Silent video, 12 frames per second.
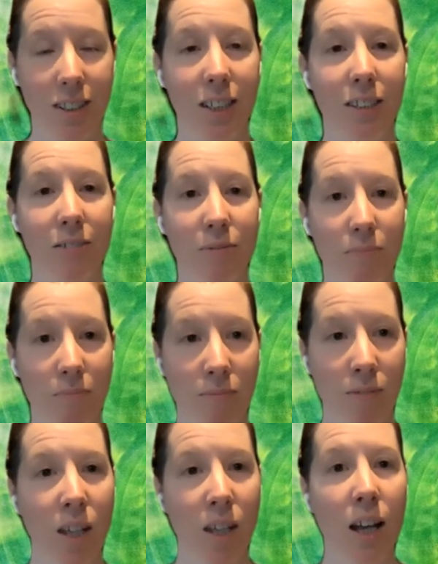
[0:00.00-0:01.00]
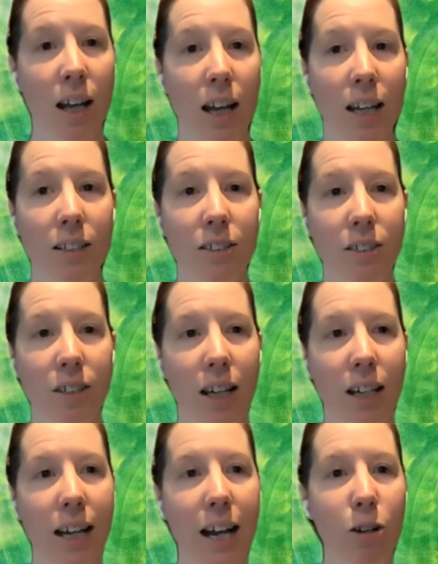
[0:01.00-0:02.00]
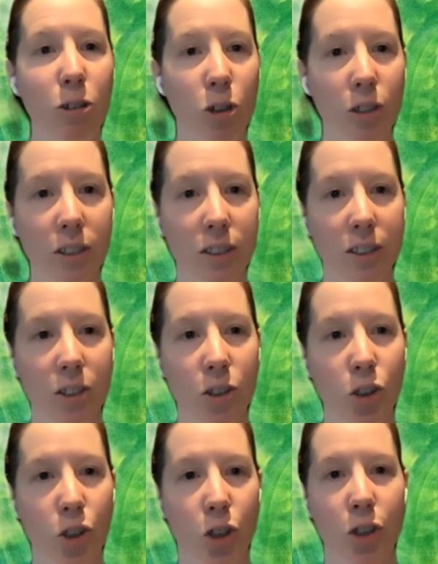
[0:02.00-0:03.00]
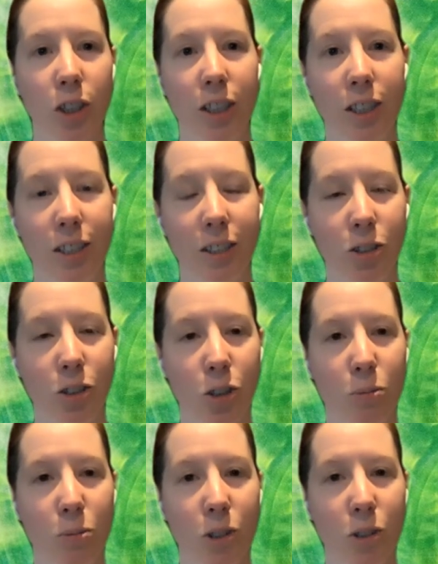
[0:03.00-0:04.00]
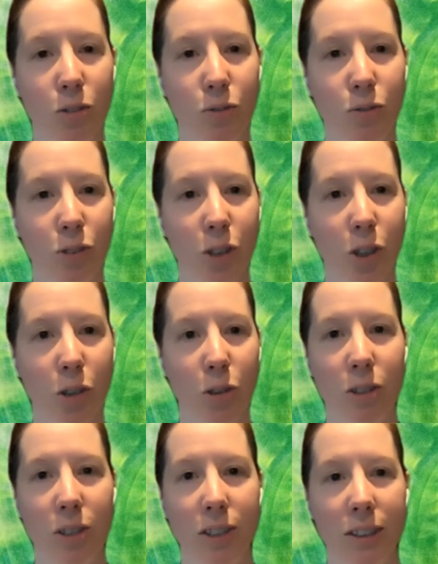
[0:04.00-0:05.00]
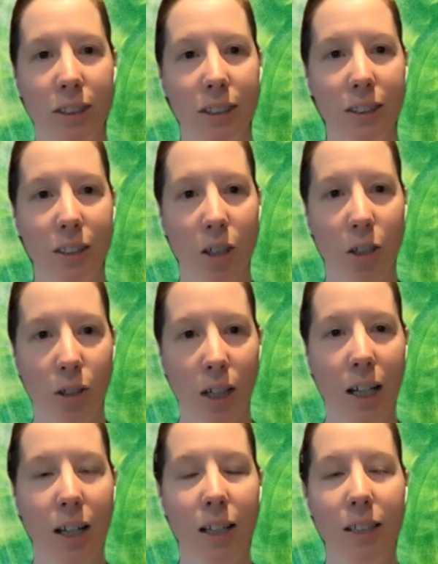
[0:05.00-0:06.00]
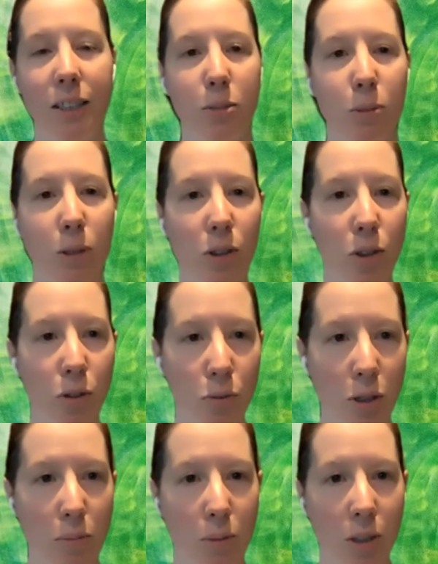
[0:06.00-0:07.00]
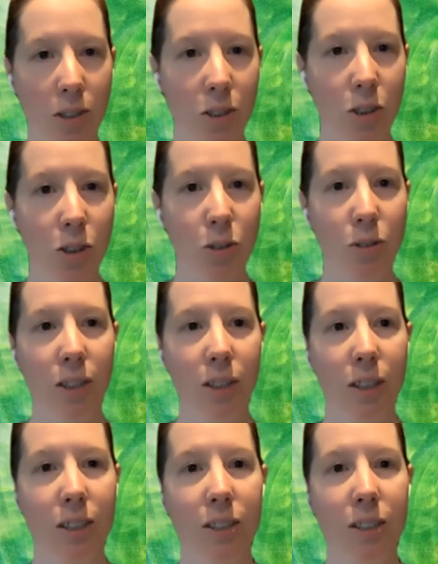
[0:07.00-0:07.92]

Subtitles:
yeah. And how long is this journey in terms of, is this, okay, I need to spend 3 months doing